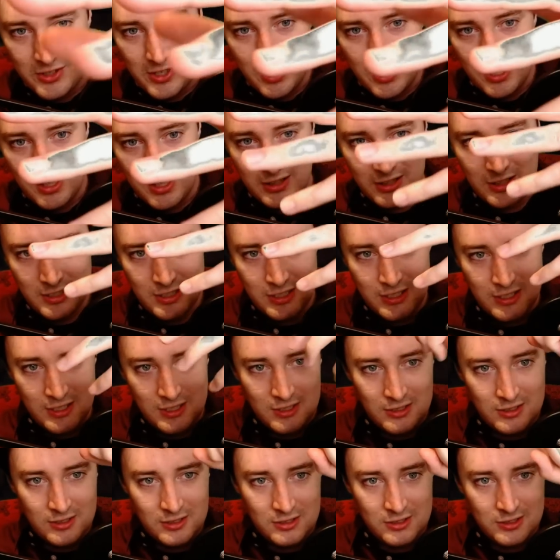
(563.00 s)
getting a
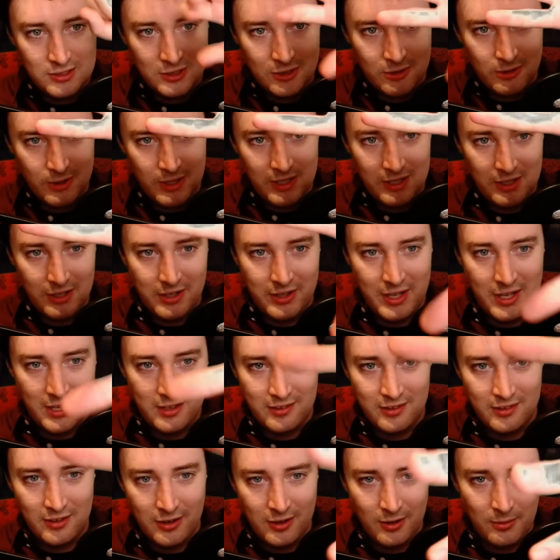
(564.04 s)
little... Look at that. It's
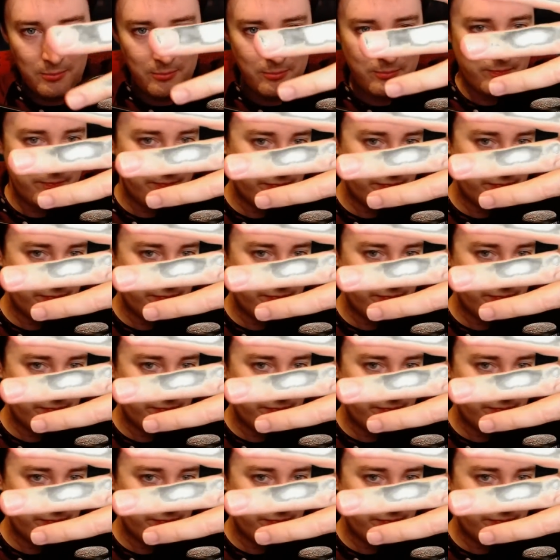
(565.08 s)
like I'm